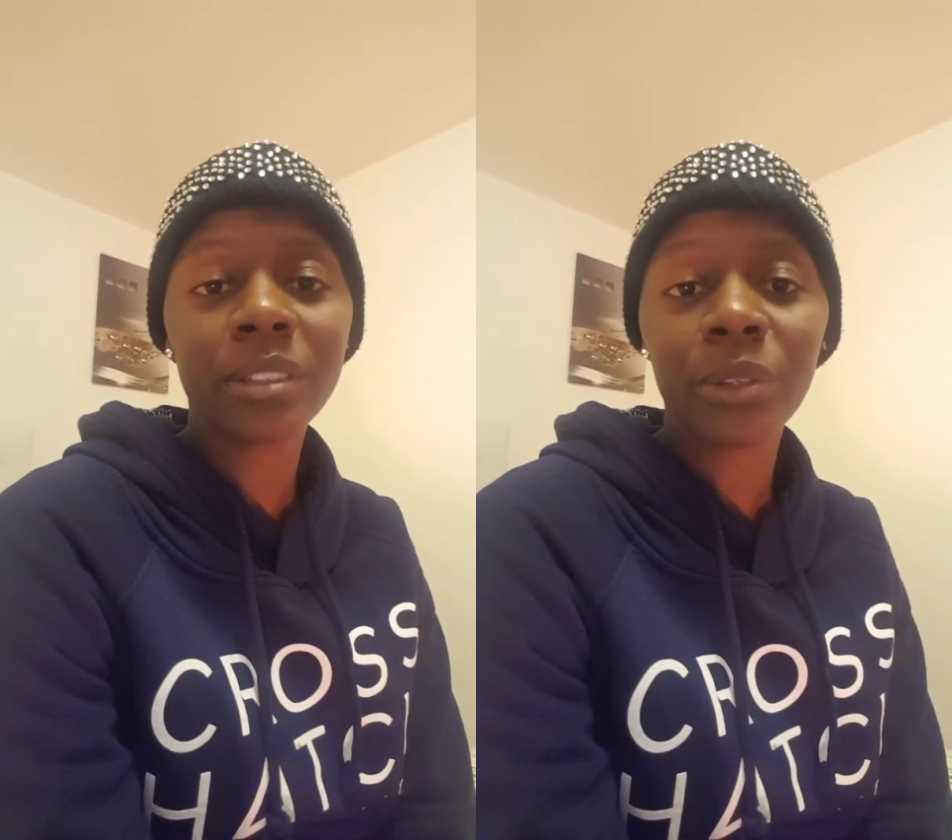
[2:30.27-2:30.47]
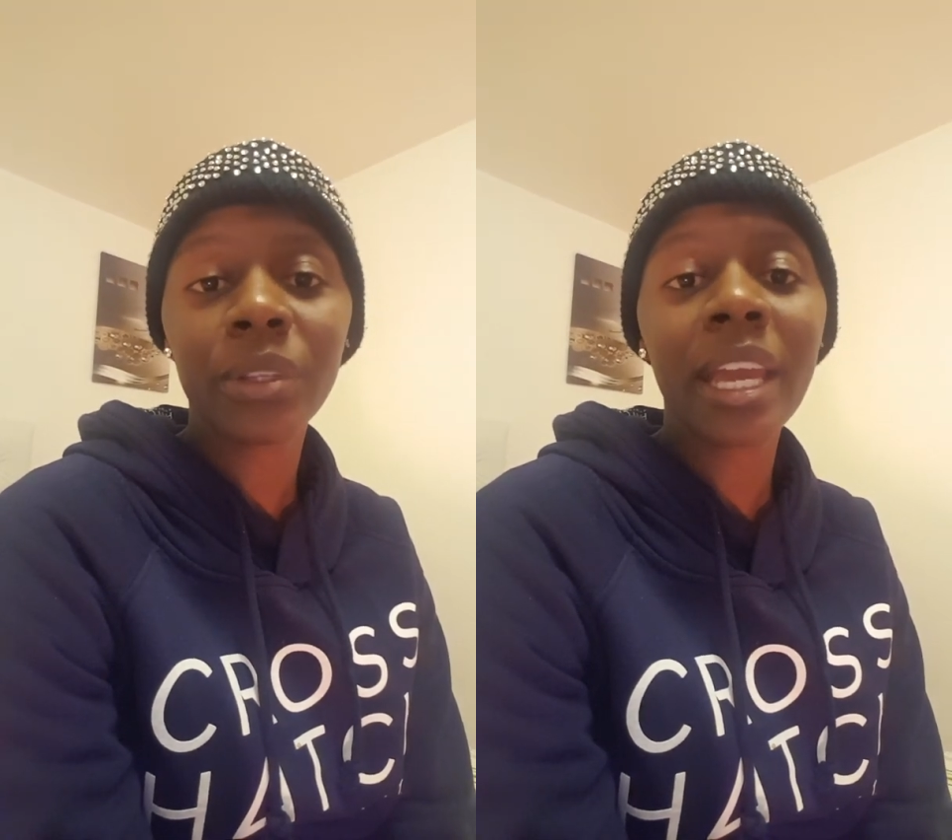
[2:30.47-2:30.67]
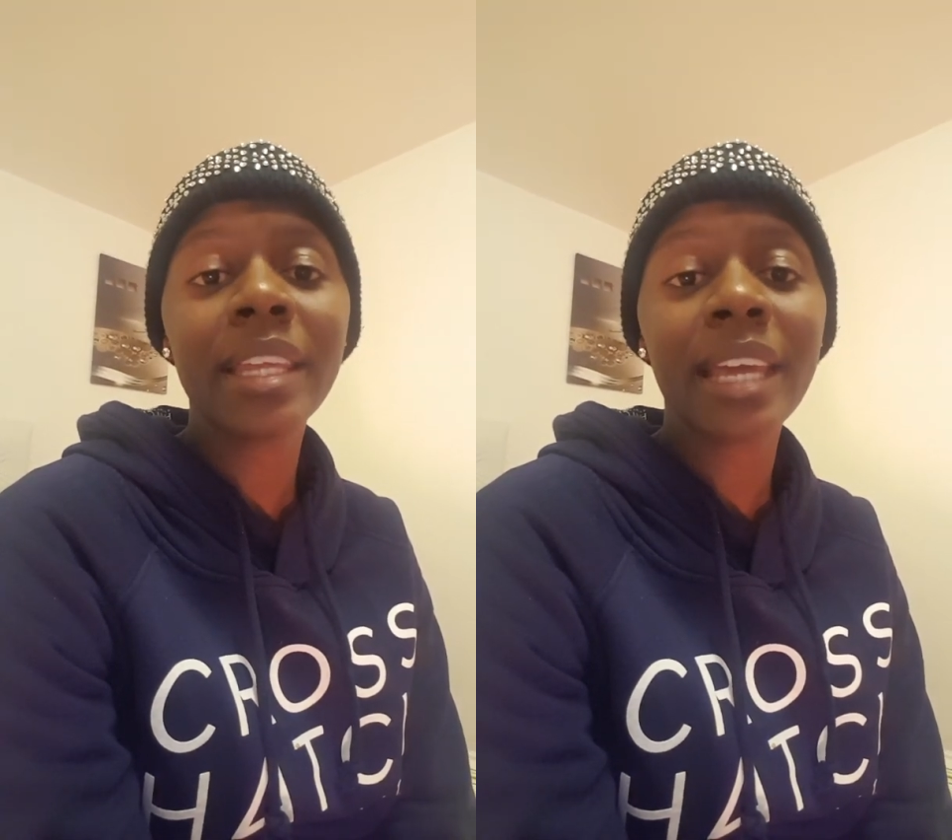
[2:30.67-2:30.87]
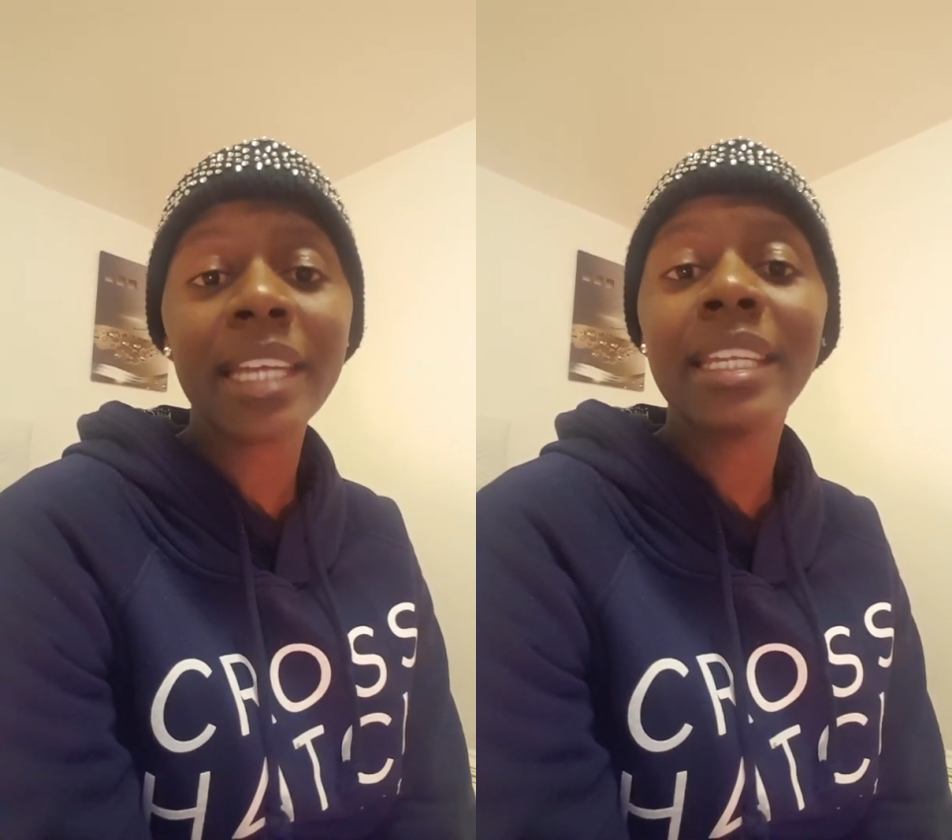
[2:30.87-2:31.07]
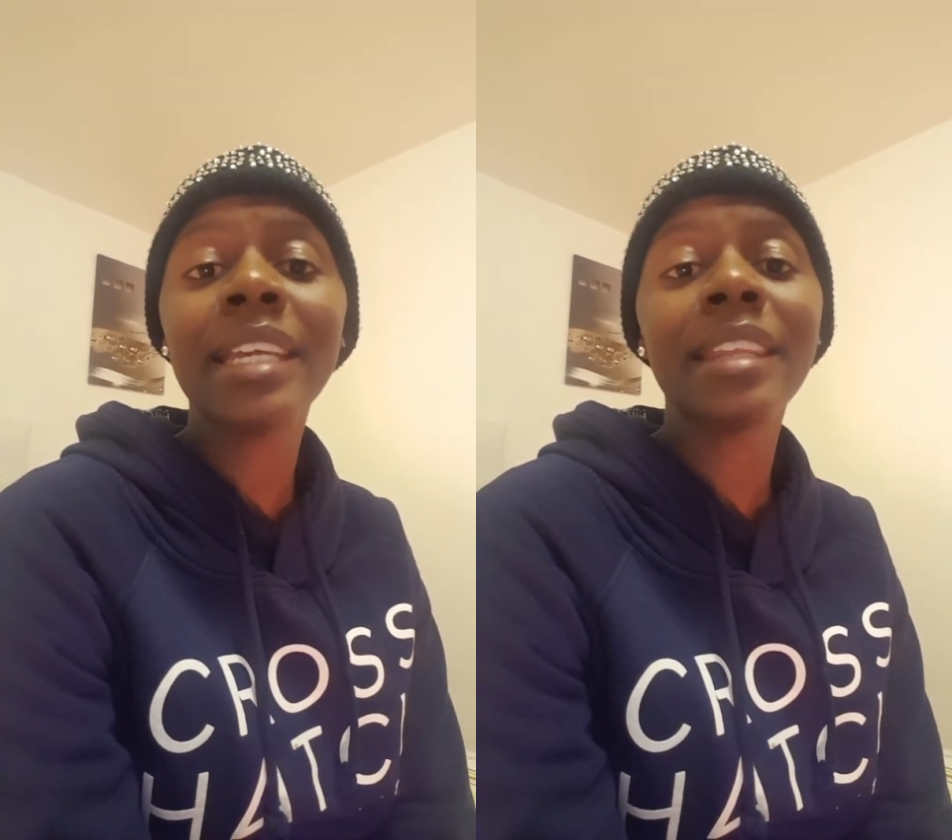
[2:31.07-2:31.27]
So they
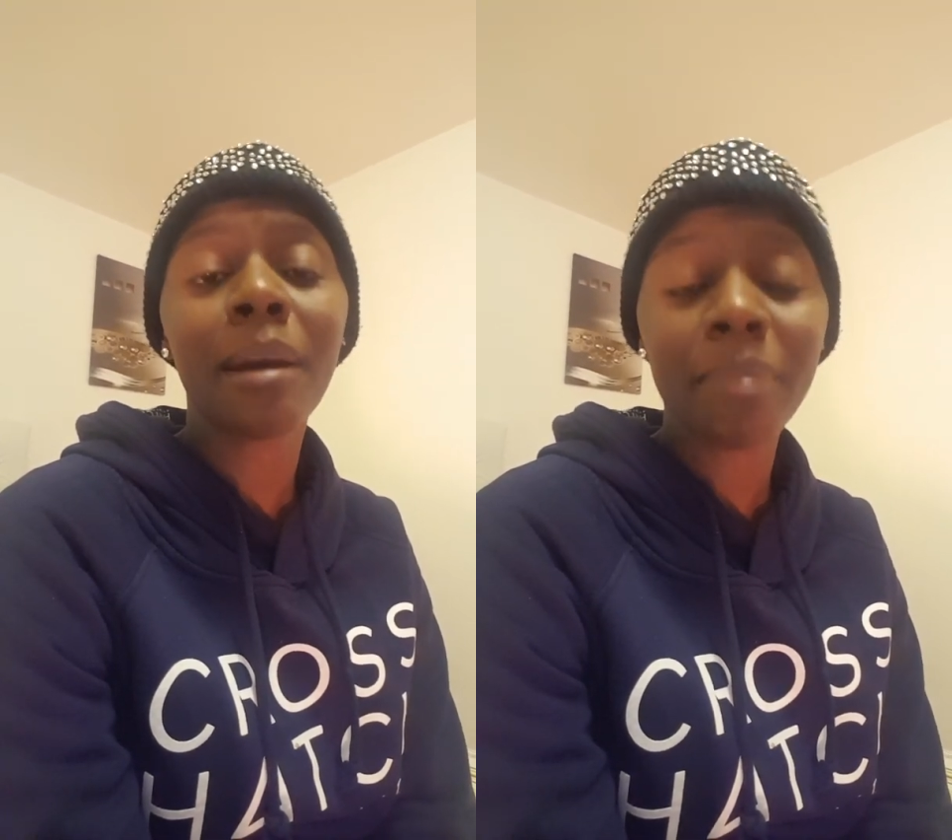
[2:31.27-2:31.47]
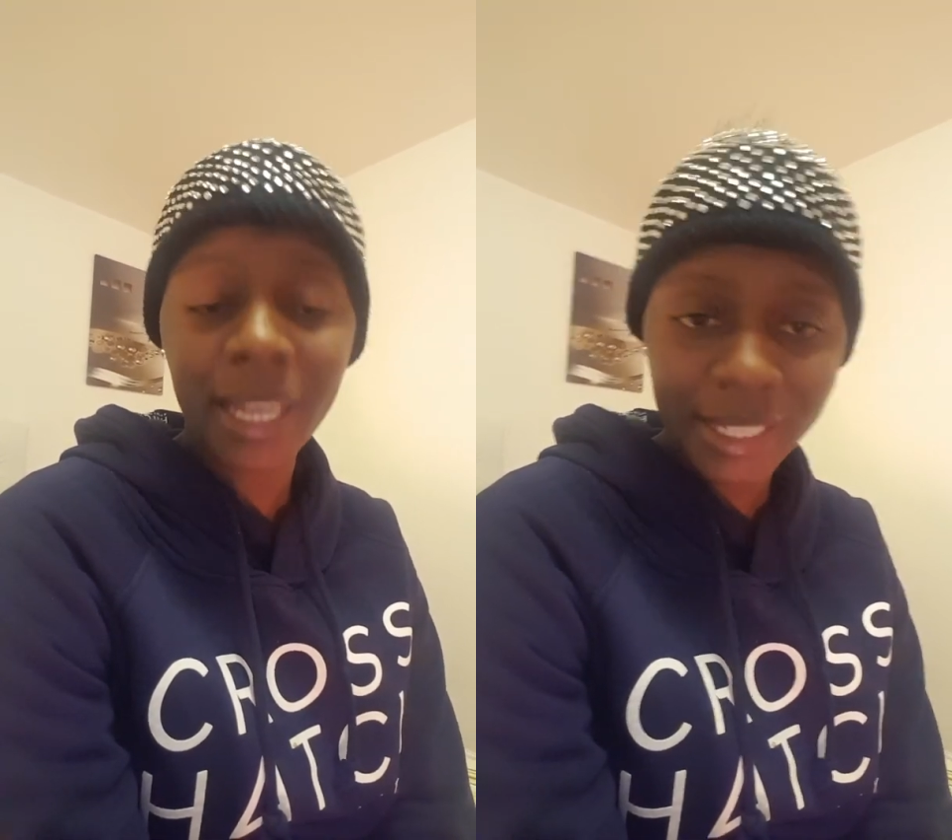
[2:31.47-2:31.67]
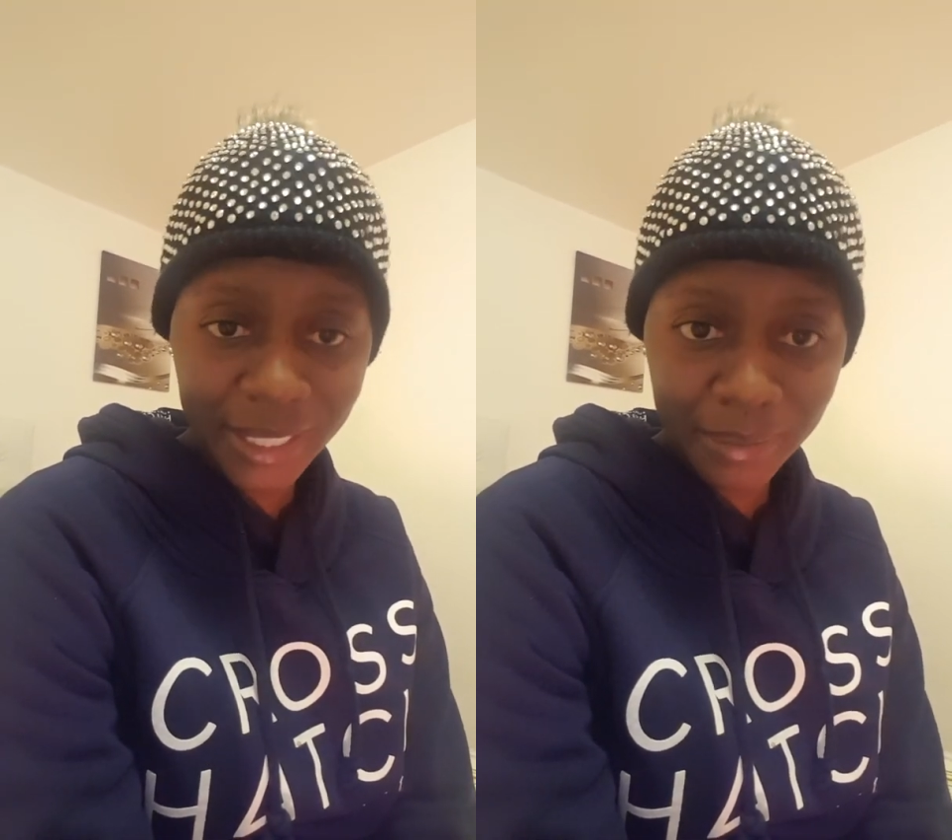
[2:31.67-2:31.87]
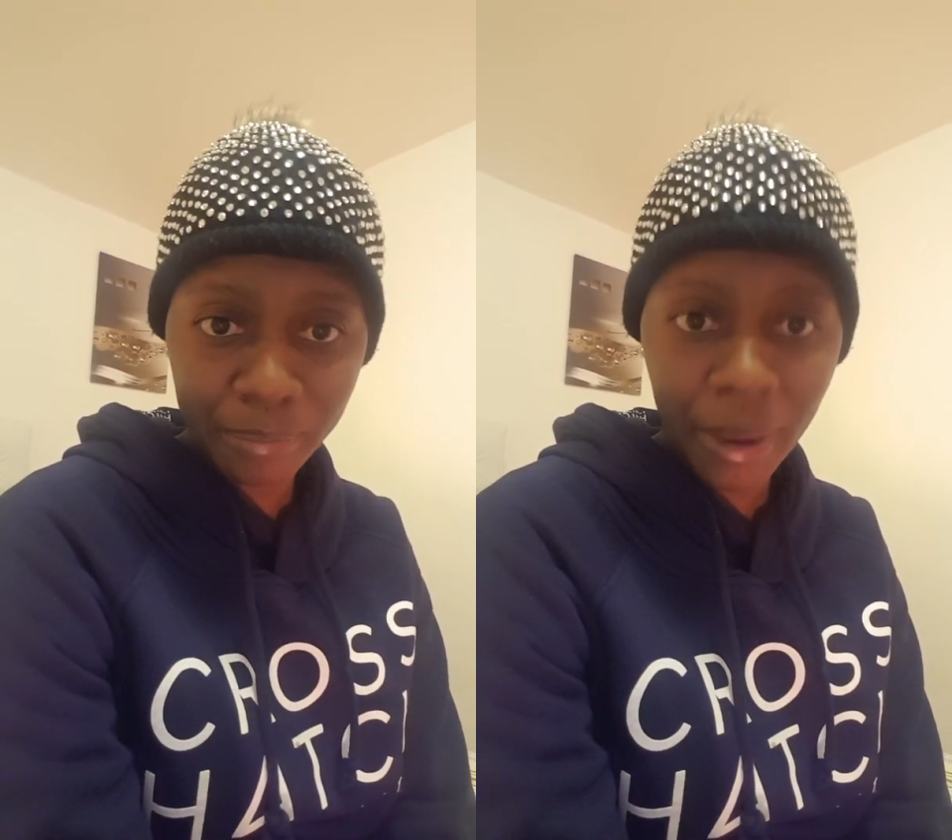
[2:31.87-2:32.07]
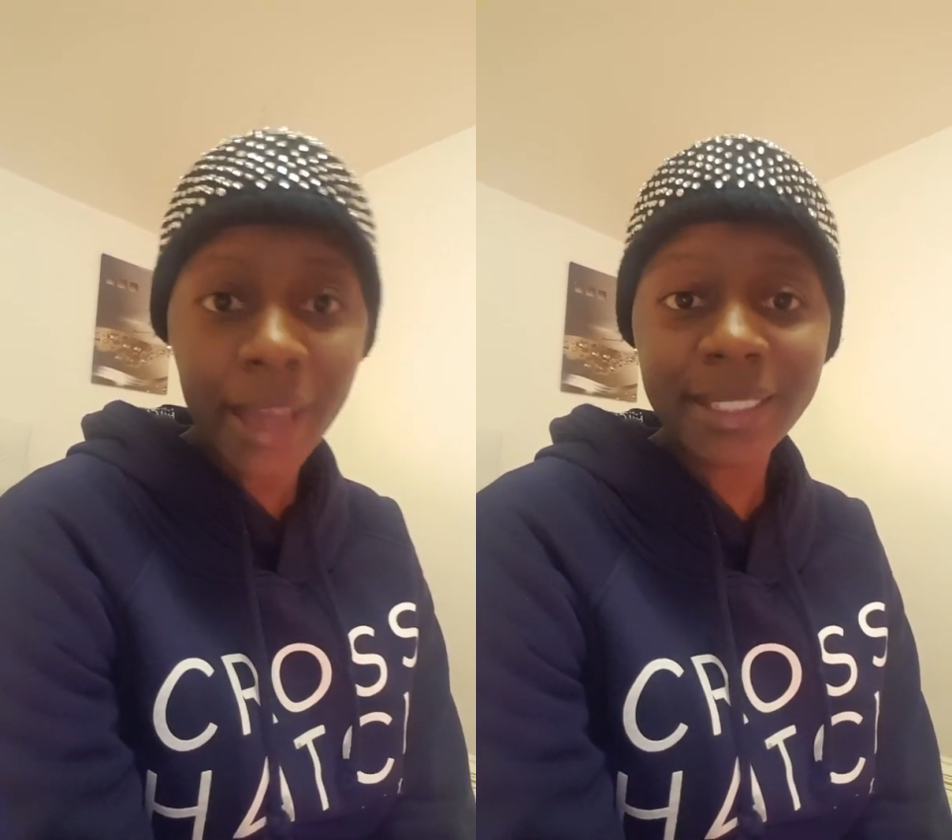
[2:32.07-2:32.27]
did their bit
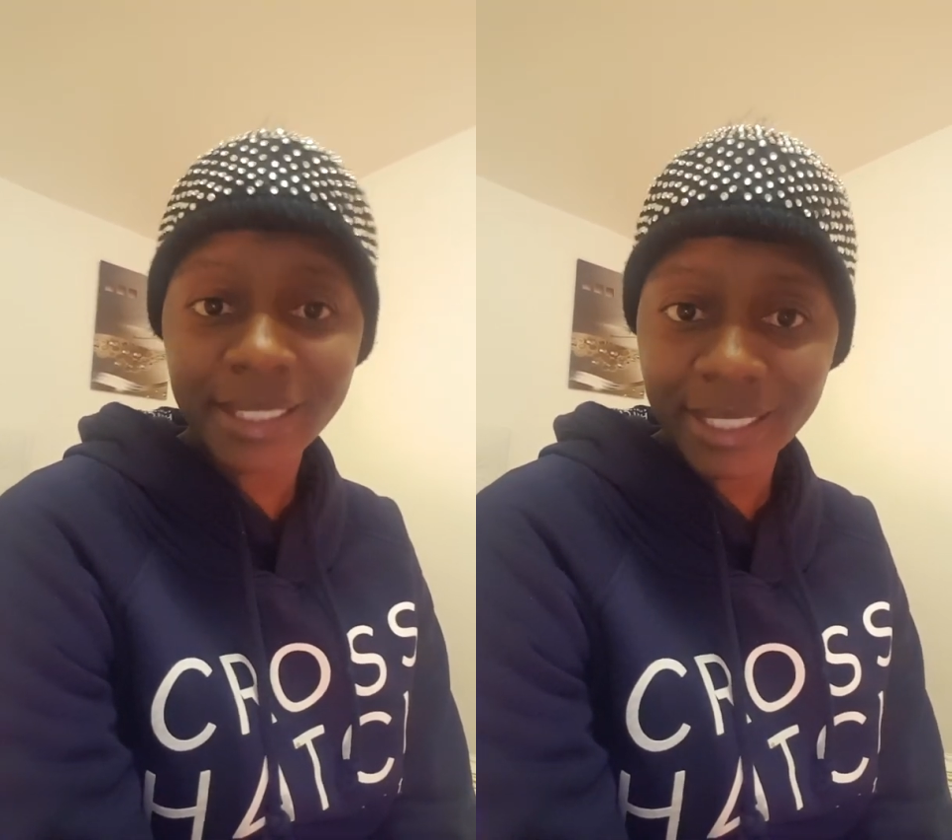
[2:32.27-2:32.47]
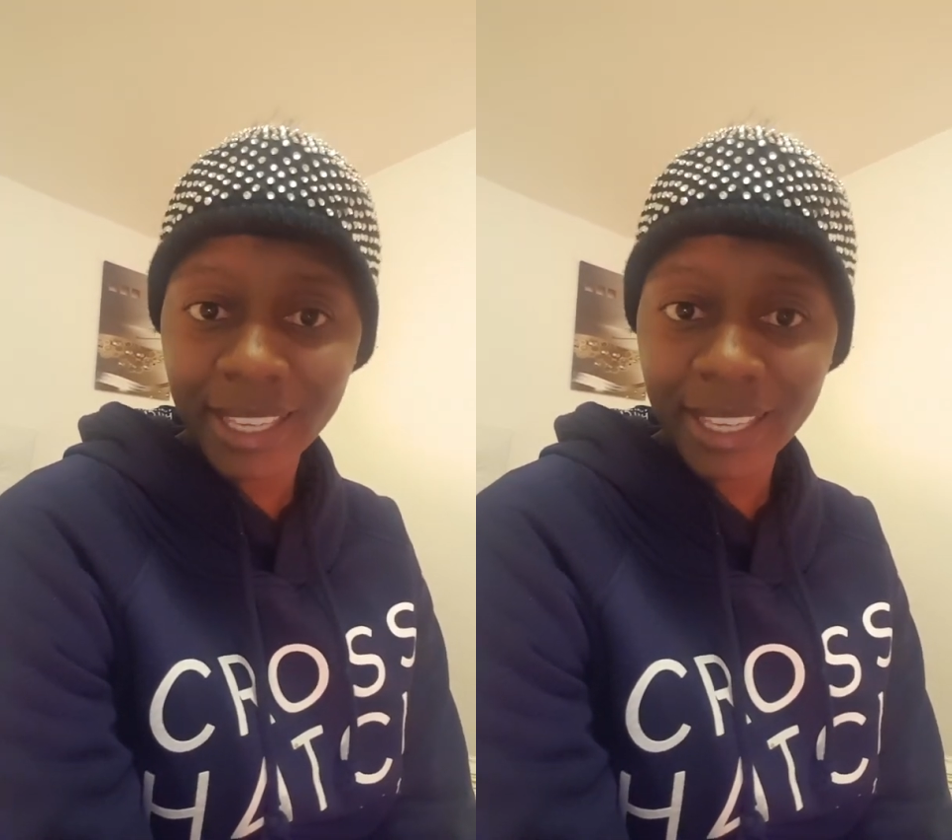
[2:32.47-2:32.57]
best.